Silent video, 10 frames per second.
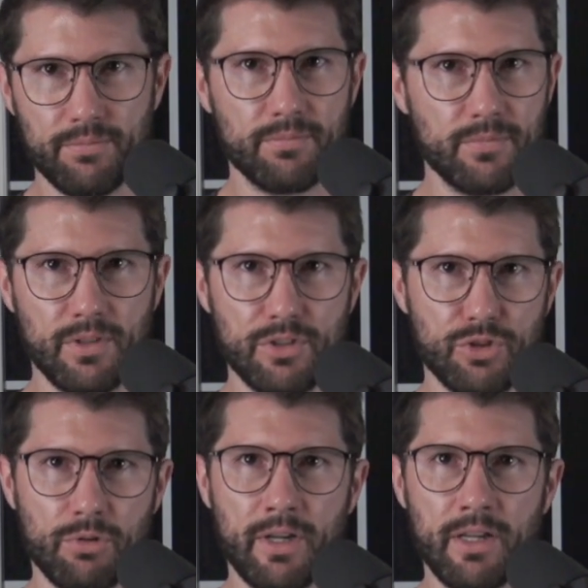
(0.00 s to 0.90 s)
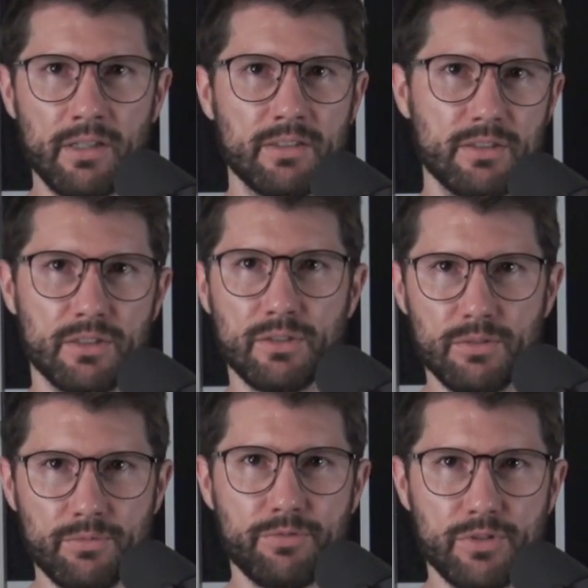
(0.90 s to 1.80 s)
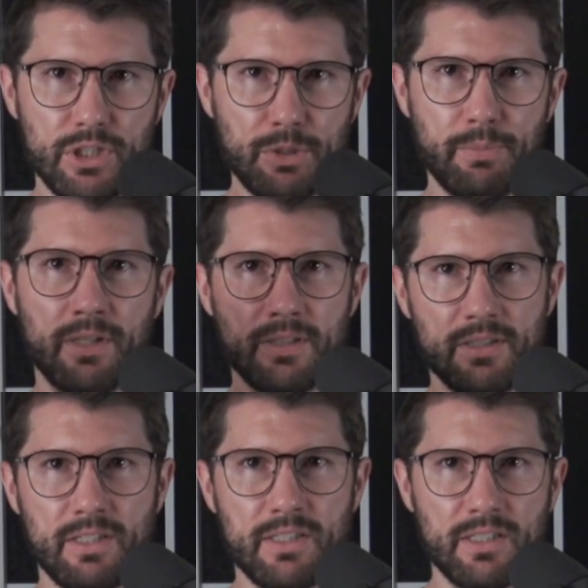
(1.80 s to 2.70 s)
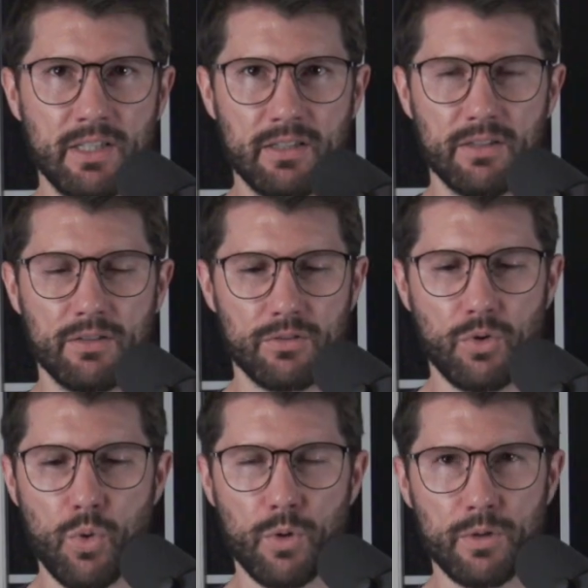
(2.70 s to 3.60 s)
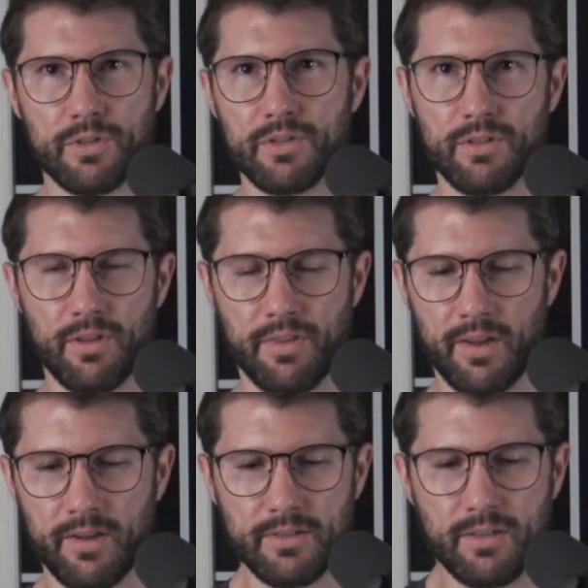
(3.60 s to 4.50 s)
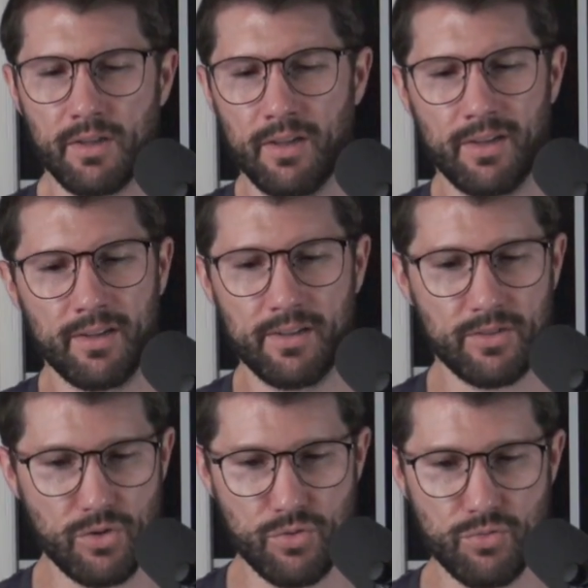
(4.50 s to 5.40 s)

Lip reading: strings, suspense, dissonant chords and things. So